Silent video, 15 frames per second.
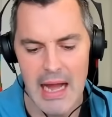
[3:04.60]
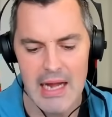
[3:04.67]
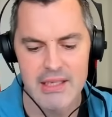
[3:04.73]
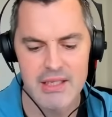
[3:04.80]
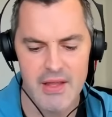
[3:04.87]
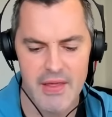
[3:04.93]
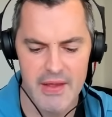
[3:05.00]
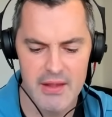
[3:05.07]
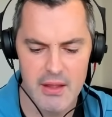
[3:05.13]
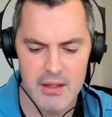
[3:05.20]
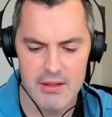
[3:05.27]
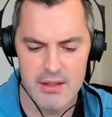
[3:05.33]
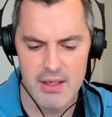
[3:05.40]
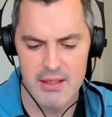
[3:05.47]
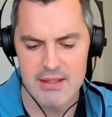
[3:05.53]
and do you think
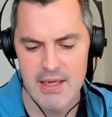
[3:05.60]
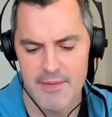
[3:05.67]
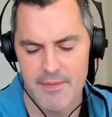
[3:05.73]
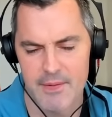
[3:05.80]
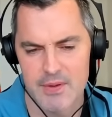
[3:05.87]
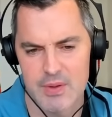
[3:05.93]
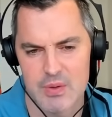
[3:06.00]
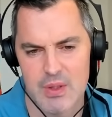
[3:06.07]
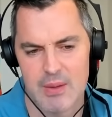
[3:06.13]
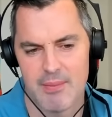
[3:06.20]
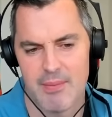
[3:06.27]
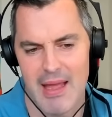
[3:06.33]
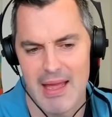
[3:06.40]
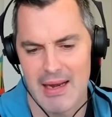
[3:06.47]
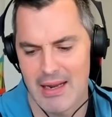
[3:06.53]
there's a difference between
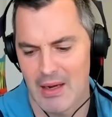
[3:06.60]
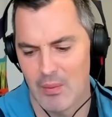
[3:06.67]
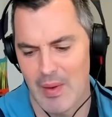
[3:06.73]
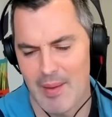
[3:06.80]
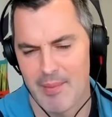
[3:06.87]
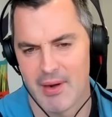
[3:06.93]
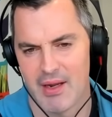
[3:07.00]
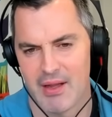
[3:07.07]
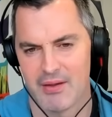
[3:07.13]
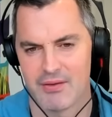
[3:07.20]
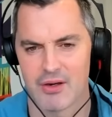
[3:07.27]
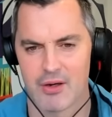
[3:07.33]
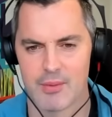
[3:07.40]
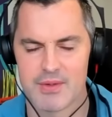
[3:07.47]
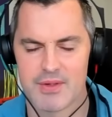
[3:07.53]
men and women in
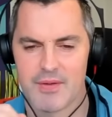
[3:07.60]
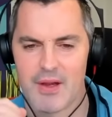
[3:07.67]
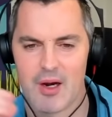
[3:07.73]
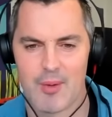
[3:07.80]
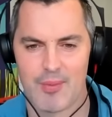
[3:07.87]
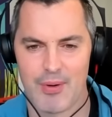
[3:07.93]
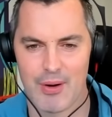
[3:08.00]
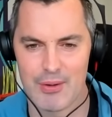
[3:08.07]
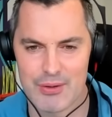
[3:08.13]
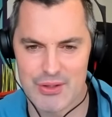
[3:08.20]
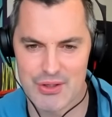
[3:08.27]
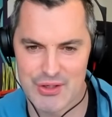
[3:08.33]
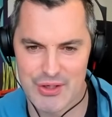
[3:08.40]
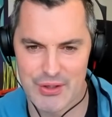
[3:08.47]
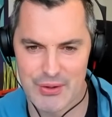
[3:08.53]
terms of their
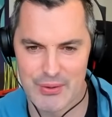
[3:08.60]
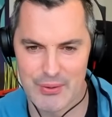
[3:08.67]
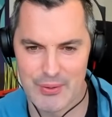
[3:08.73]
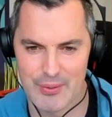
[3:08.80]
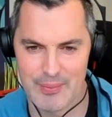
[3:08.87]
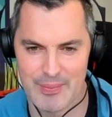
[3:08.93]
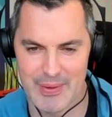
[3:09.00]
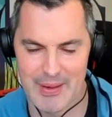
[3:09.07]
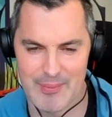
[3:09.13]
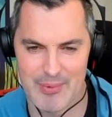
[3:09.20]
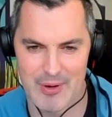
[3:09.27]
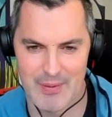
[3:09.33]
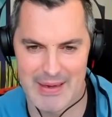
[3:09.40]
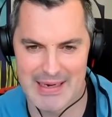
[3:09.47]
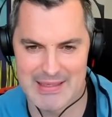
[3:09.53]
approach to being
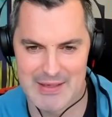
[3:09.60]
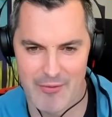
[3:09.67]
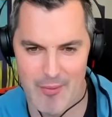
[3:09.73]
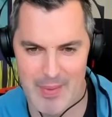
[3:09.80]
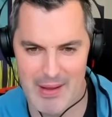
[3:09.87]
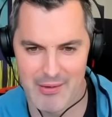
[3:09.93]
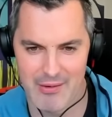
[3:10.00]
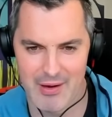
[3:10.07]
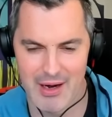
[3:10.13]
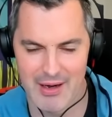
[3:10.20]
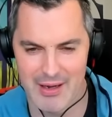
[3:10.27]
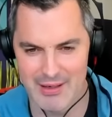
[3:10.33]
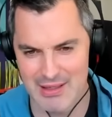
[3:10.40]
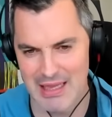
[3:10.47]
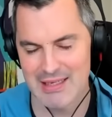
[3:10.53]
proactive about
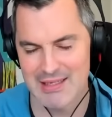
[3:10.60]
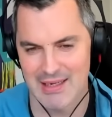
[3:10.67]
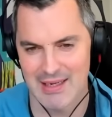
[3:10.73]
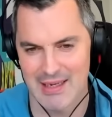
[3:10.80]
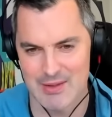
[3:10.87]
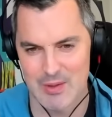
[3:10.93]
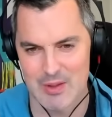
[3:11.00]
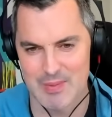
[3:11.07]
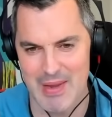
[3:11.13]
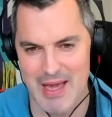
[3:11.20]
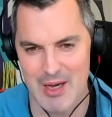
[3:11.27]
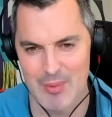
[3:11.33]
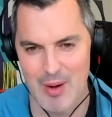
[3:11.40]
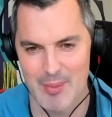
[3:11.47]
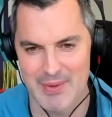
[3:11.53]
it? classically, I suppose
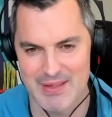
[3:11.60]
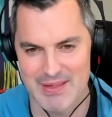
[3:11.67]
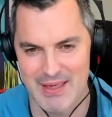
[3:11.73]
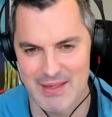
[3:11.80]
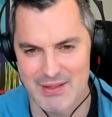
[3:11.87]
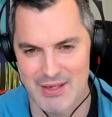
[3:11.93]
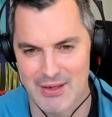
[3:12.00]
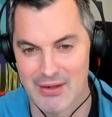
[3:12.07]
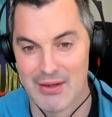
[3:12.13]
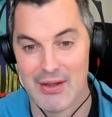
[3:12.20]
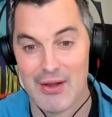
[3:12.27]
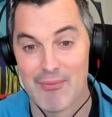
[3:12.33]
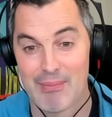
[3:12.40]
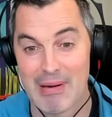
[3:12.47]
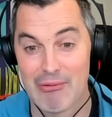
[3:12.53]
men are probably seen to
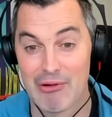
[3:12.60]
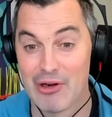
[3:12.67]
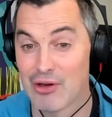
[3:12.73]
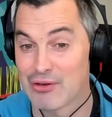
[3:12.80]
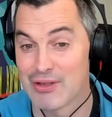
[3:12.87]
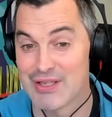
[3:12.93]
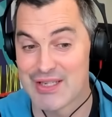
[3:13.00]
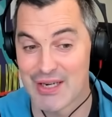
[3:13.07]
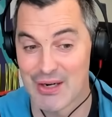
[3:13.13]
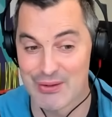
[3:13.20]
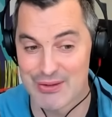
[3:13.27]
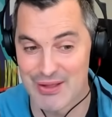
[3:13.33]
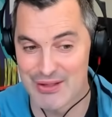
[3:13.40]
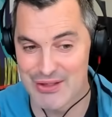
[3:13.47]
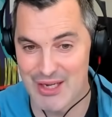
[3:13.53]
be reluctant to go
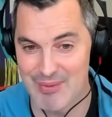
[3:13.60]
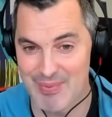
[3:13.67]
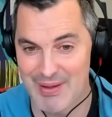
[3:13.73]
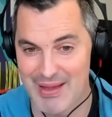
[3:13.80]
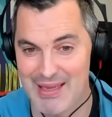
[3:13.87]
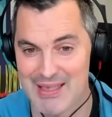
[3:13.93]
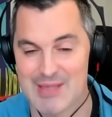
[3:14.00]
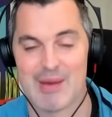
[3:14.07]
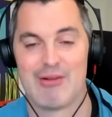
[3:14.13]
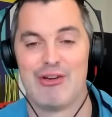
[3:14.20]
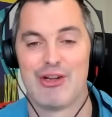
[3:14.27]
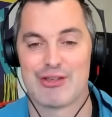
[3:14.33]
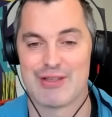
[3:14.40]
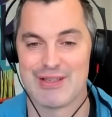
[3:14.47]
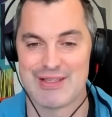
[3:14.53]
to the GP, to be
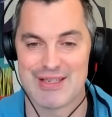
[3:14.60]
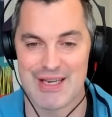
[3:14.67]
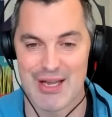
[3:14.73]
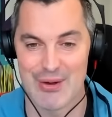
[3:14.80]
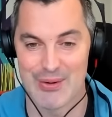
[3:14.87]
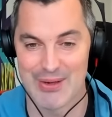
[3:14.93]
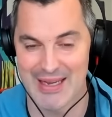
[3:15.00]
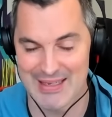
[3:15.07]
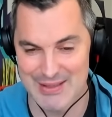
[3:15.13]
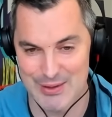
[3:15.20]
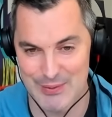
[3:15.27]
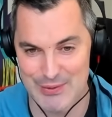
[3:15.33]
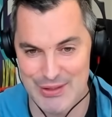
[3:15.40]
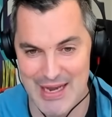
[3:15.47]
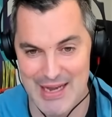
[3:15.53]
reluctant to go and get
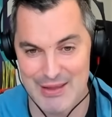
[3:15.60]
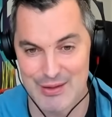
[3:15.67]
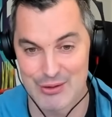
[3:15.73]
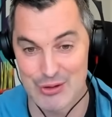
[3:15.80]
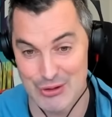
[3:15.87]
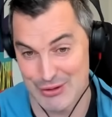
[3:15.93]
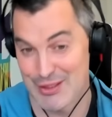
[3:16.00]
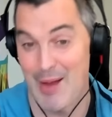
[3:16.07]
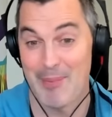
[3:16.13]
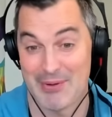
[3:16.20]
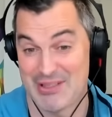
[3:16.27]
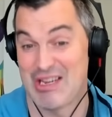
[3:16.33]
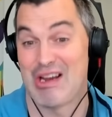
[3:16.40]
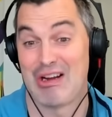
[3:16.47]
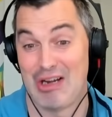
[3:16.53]
stuff checked. They're just not
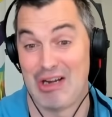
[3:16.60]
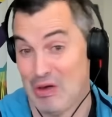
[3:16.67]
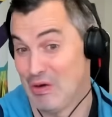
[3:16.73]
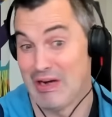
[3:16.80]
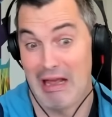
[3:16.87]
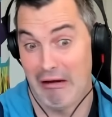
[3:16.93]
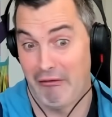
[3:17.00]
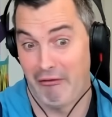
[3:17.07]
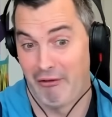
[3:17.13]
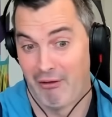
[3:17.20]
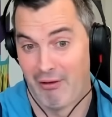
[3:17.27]
particularly good at it.